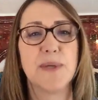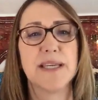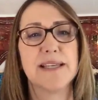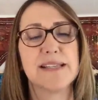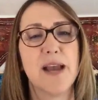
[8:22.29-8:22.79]

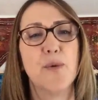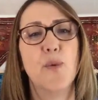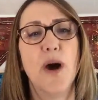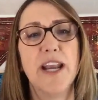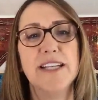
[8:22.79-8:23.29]
because I
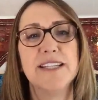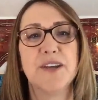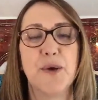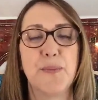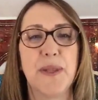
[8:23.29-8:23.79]
wanted to
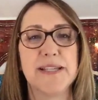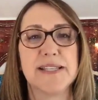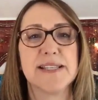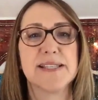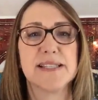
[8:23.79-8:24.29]
go
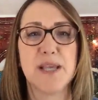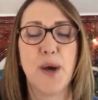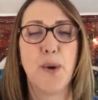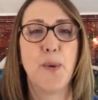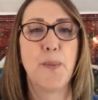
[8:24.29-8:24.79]
places
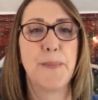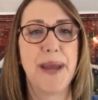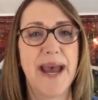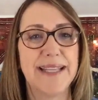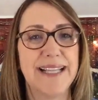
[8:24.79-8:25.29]
so
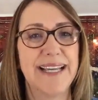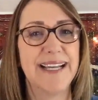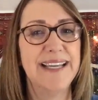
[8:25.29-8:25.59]
badly.